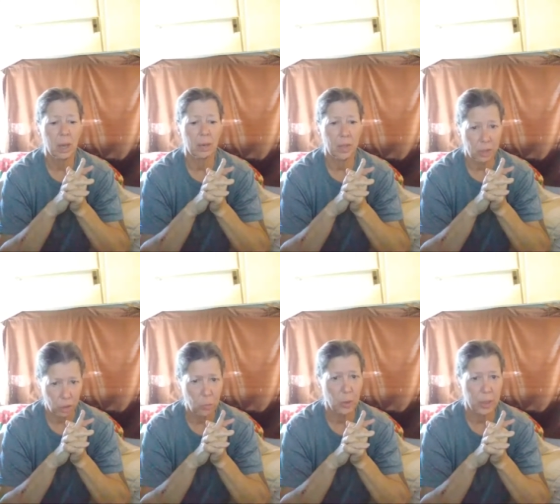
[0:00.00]
I've got
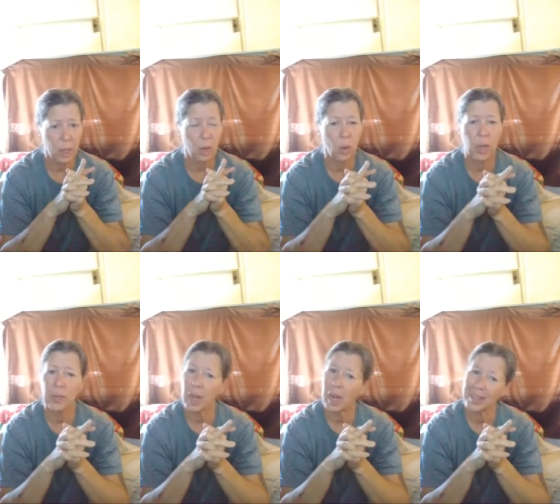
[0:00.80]
2 more to get hold of.
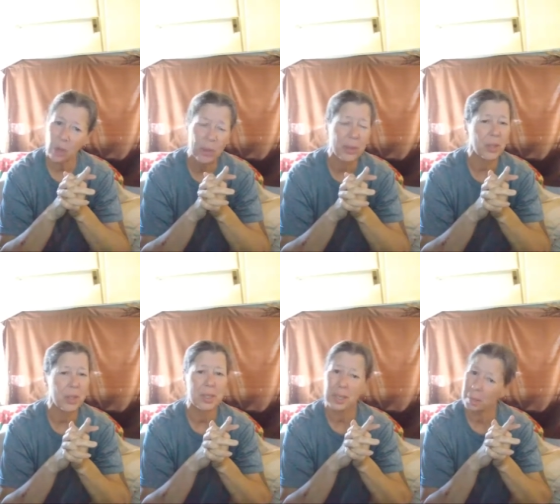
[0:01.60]
I know what they're going to
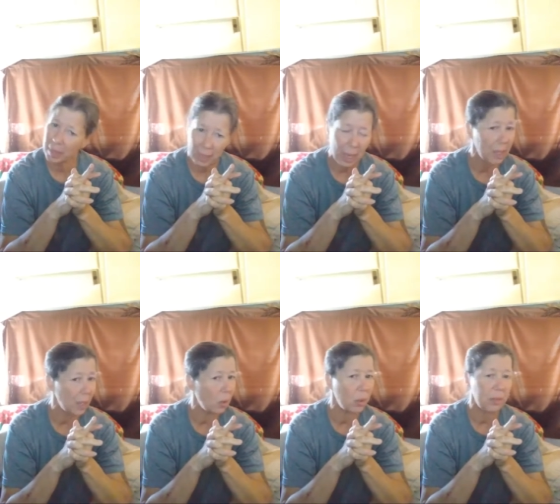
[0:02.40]
say, but I got to get
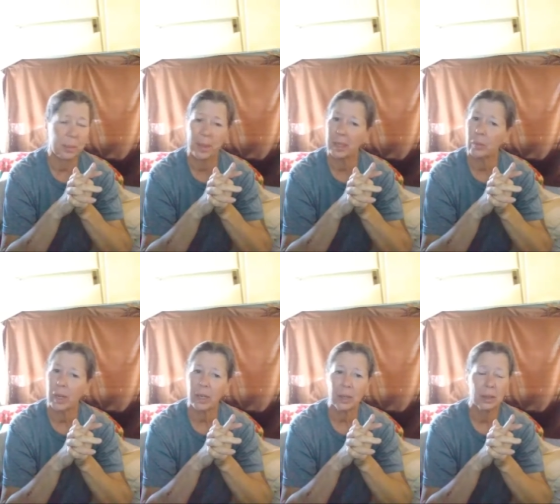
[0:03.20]
hold of them anyway.